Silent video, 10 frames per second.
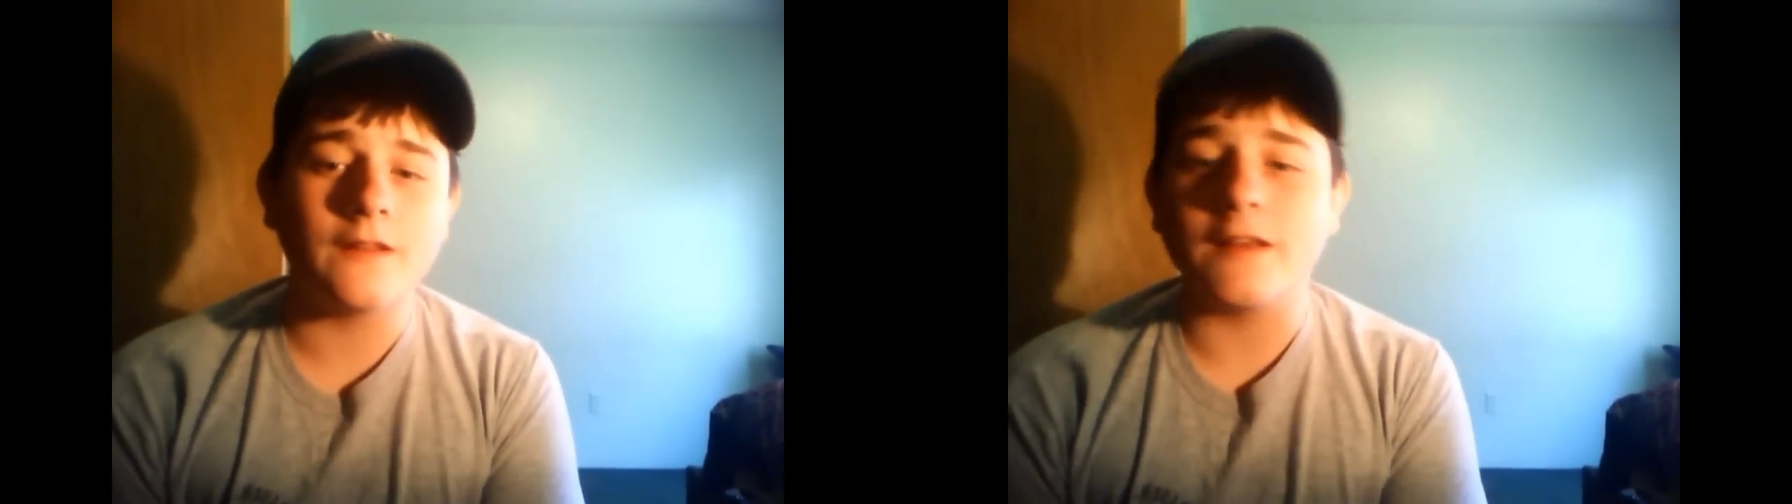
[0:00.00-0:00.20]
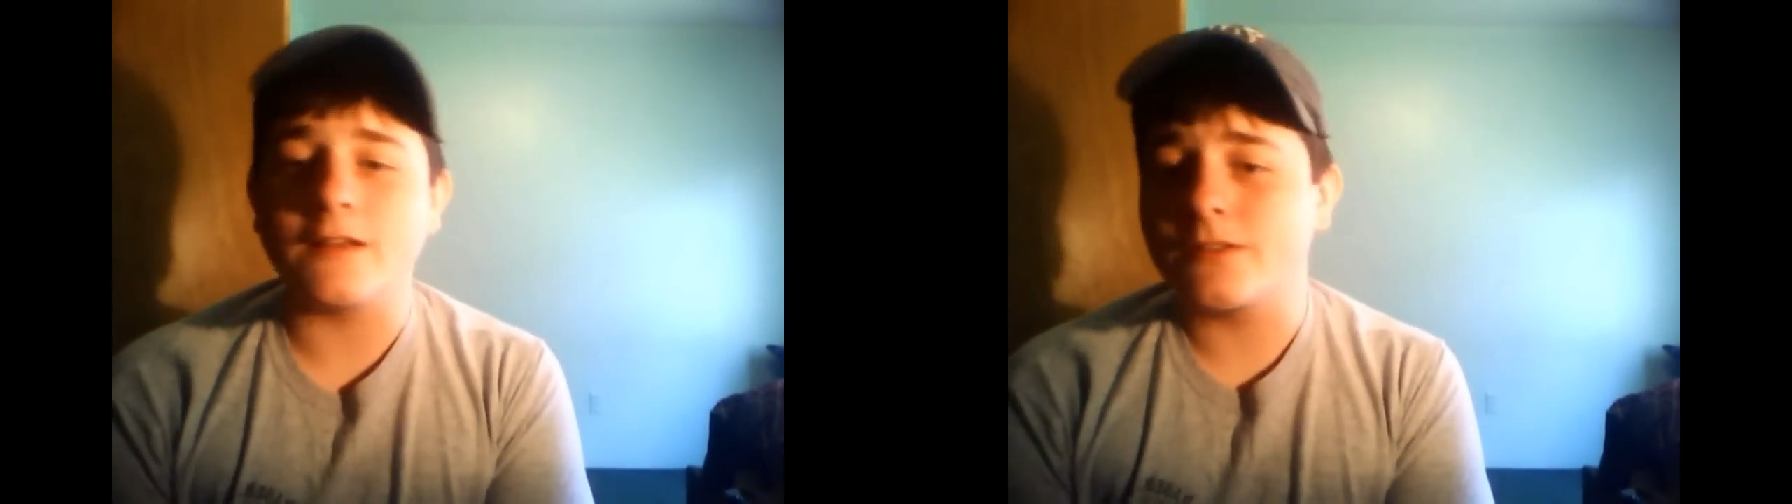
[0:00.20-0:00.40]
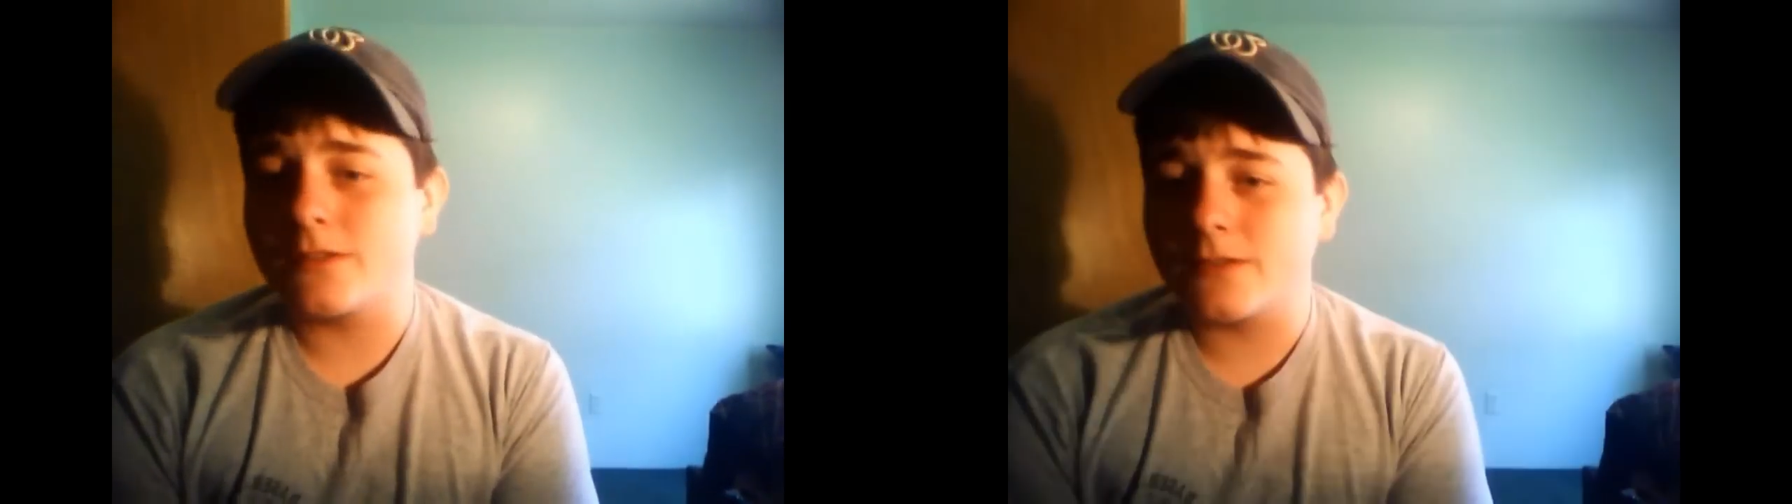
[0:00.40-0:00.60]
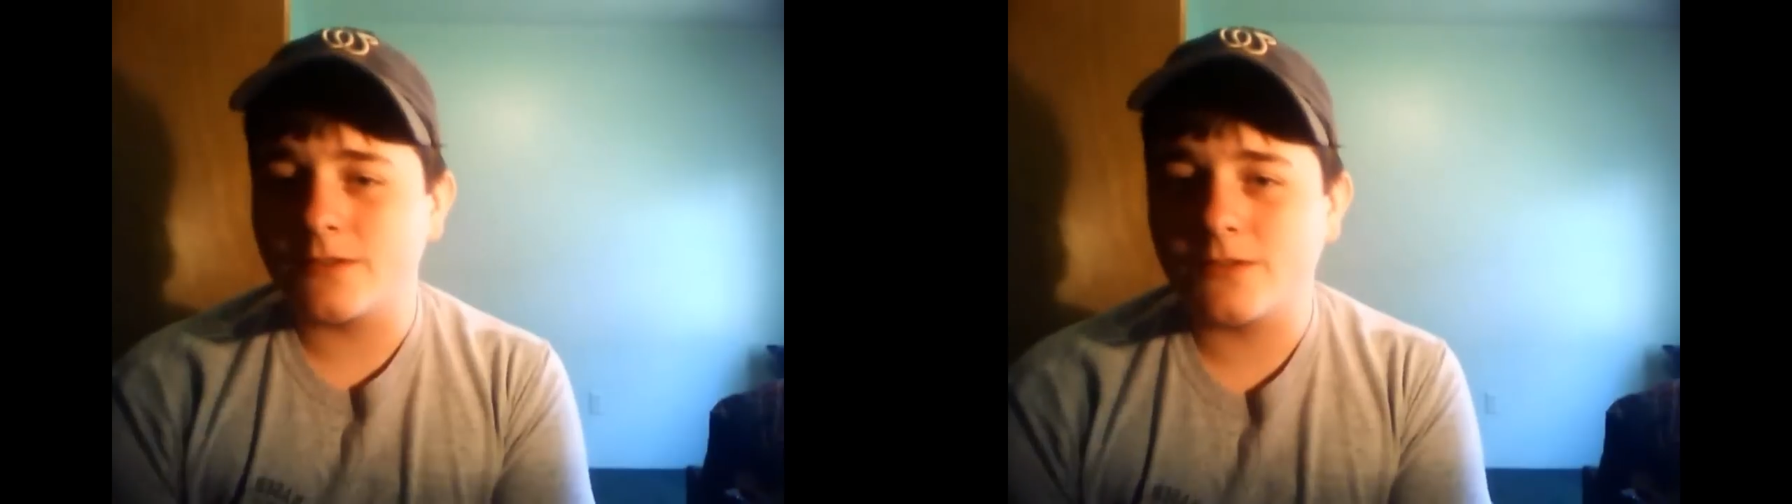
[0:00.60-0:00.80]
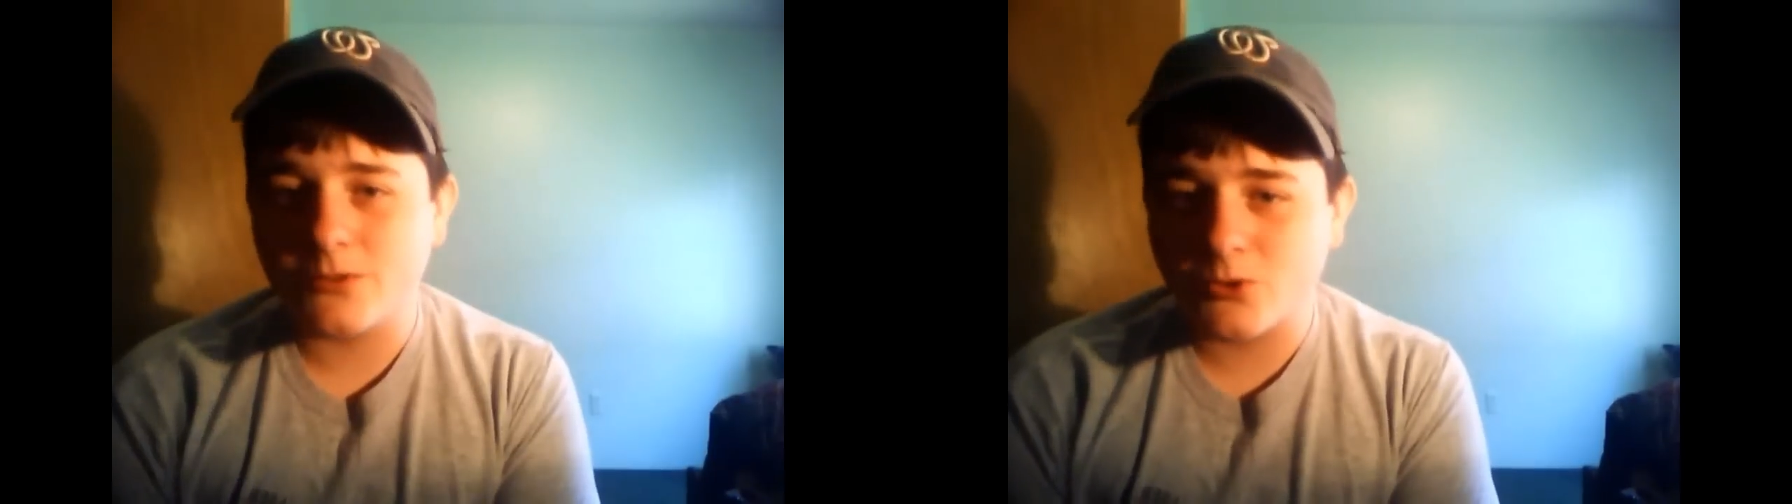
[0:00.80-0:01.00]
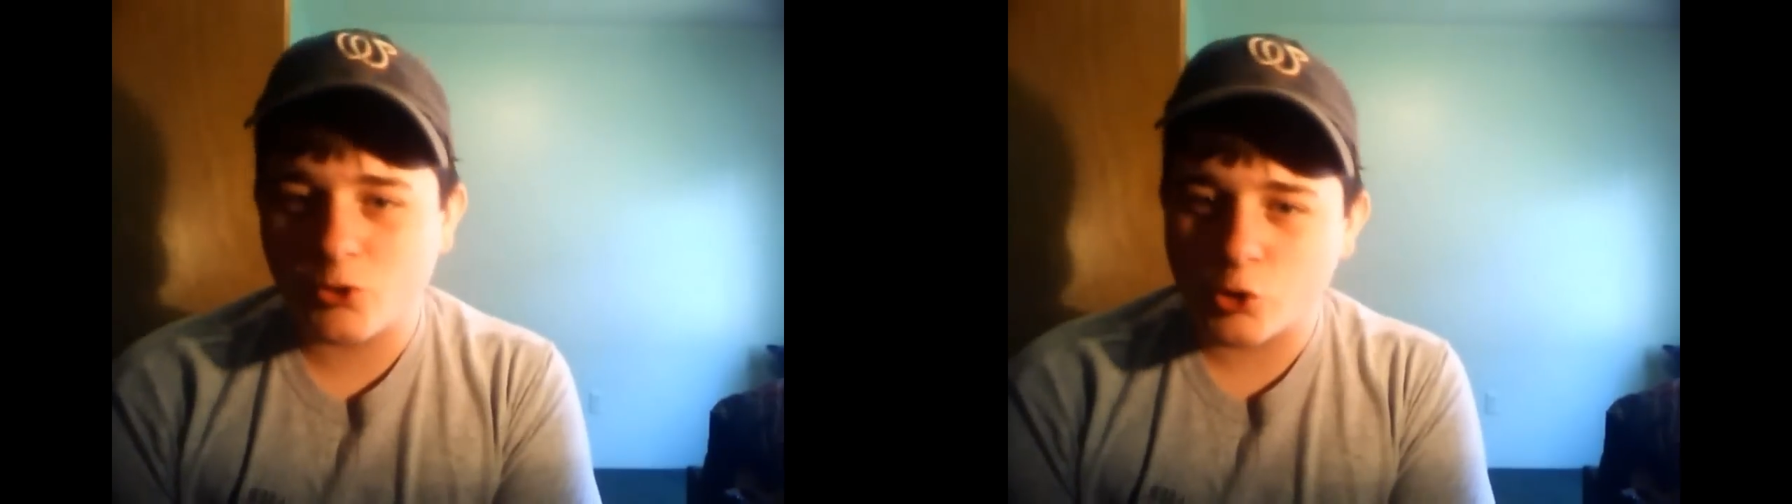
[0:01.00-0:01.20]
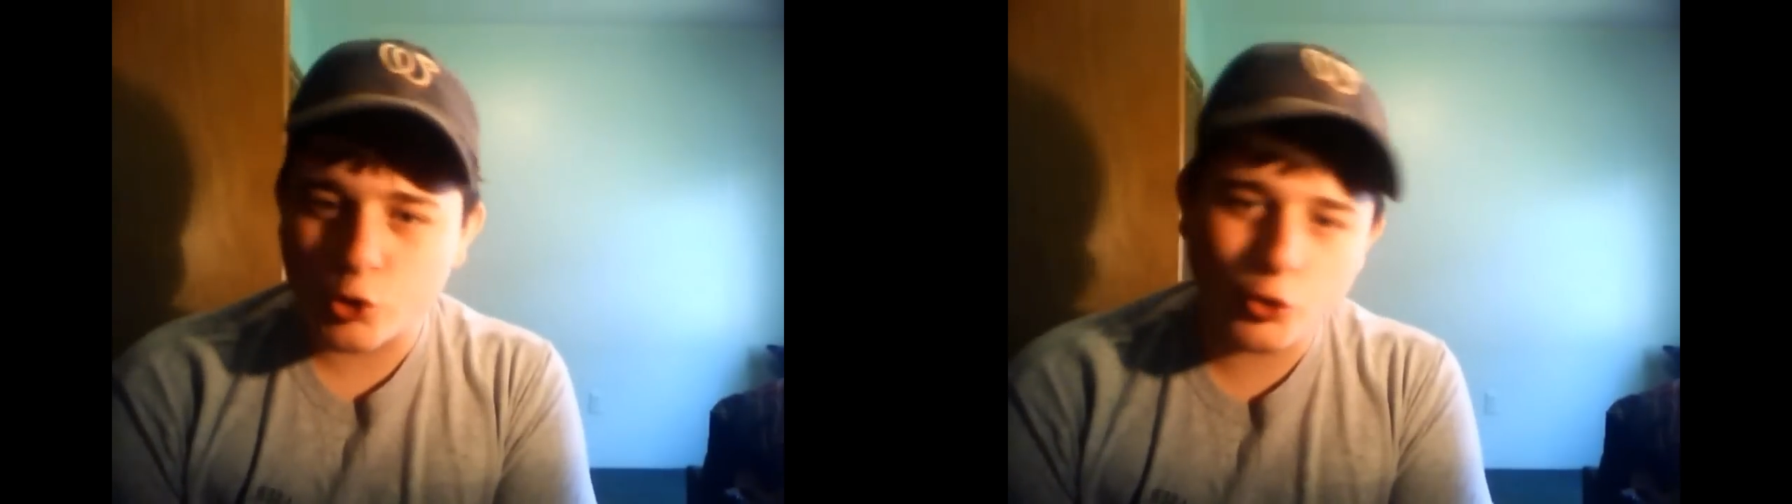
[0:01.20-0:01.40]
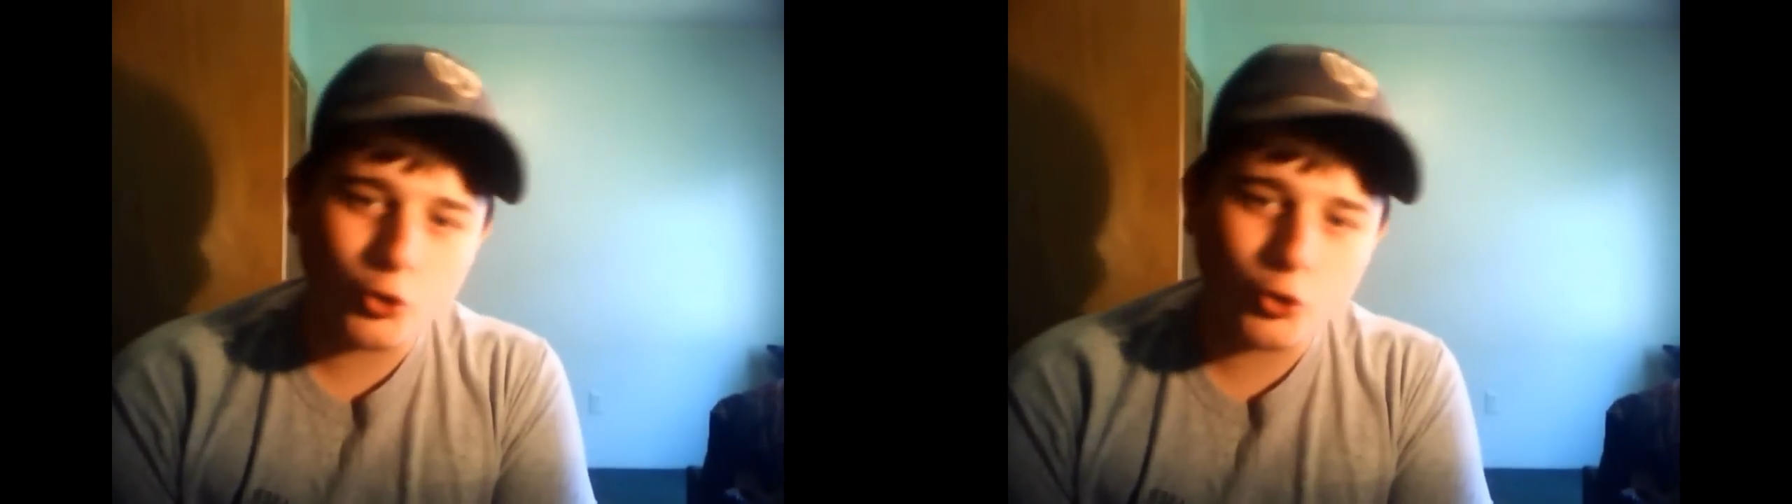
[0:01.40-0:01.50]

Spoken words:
the next